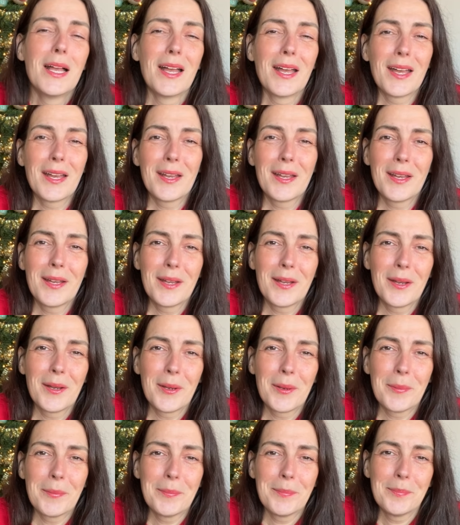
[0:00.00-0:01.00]

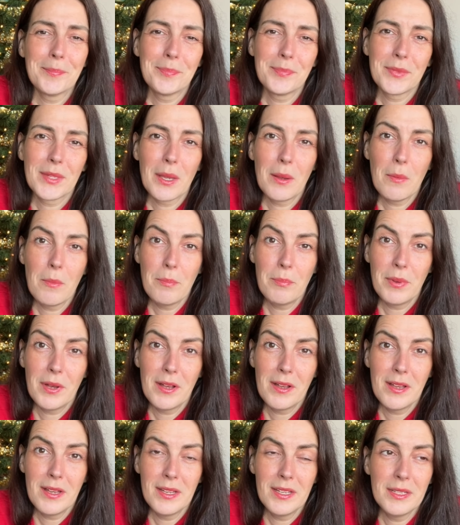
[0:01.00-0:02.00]

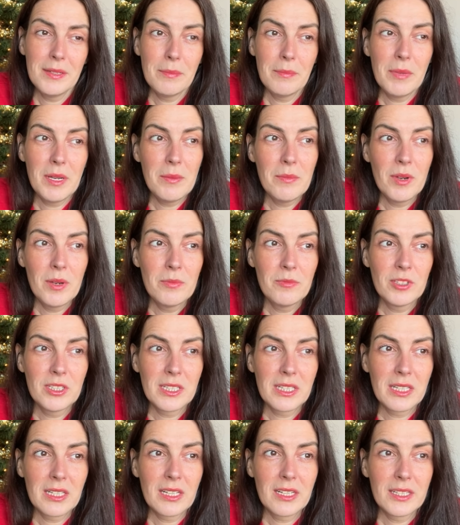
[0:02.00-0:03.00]
But my mum
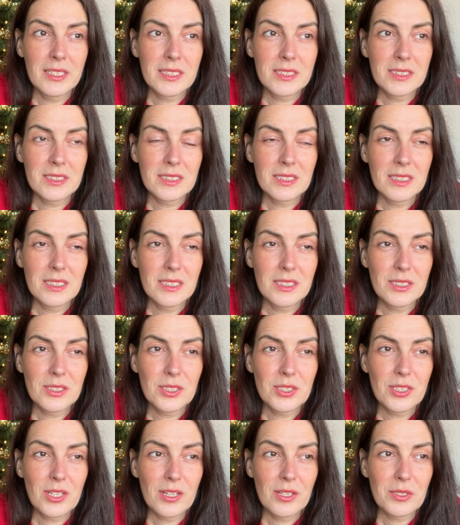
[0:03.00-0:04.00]
really liked
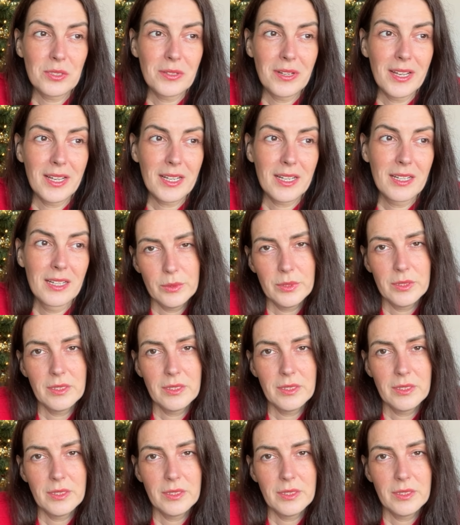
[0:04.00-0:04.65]
Star Trek.